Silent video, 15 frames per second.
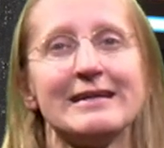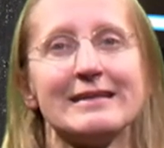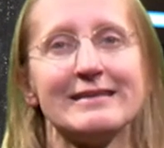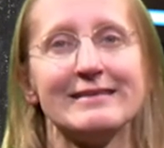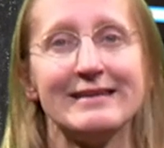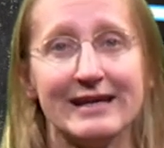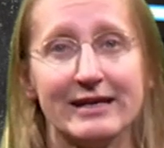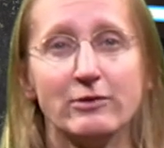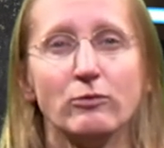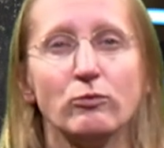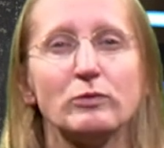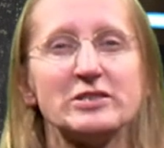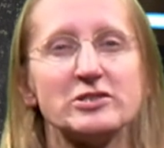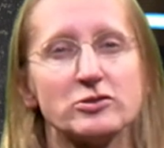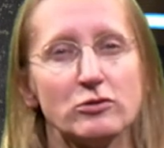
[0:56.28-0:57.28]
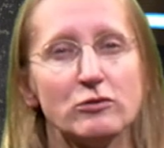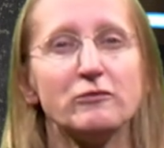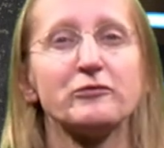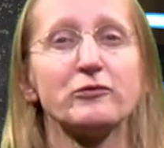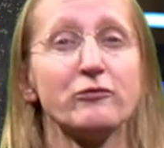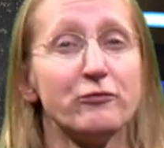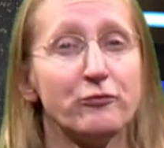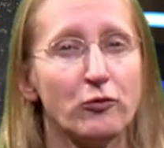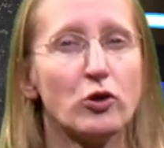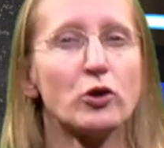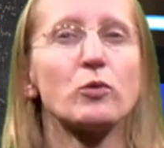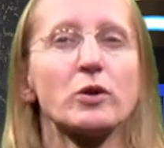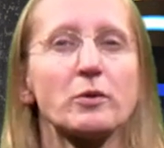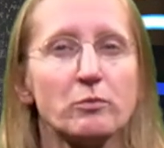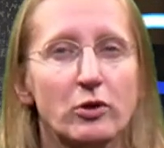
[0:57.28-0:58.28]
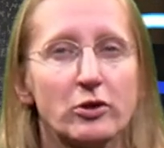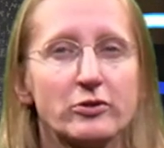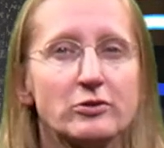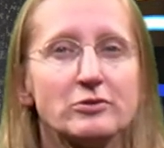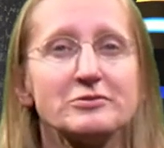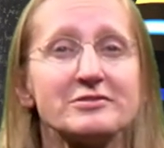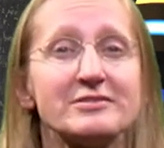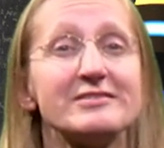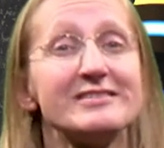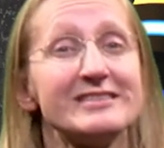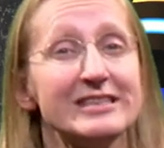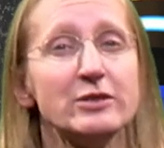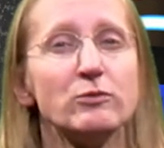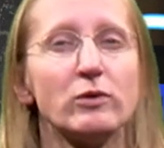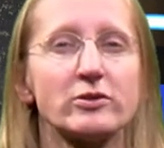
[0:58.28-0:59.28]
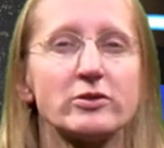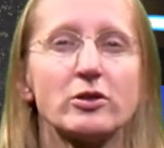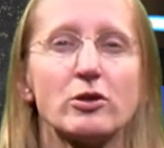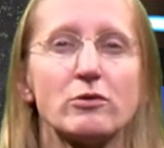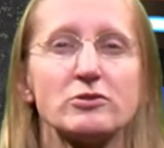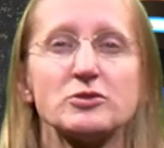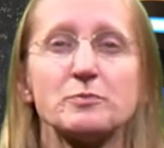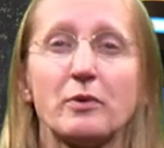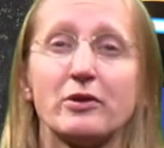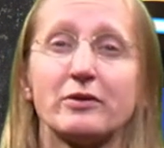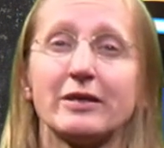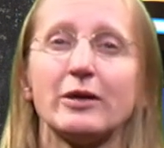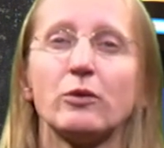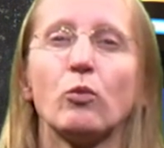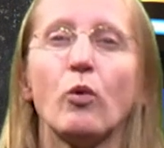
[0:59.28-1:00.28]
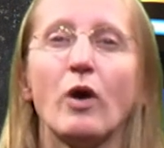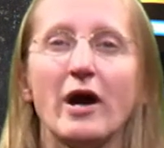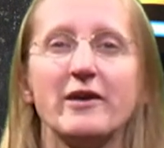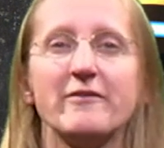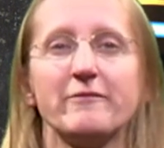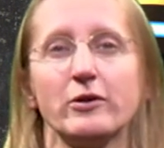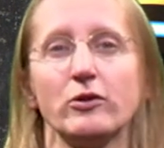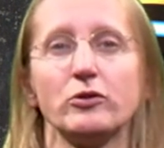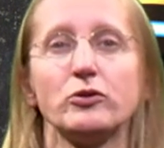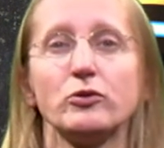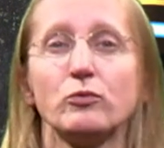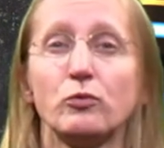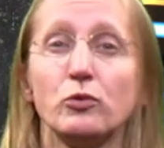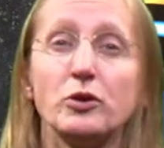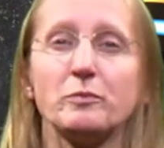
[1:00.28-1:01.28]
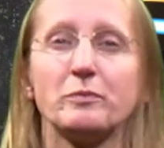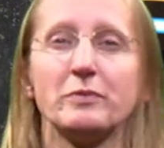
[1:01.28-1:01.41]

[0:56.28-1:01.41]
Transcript: Then we solve the forward model to see what the corresponding y value would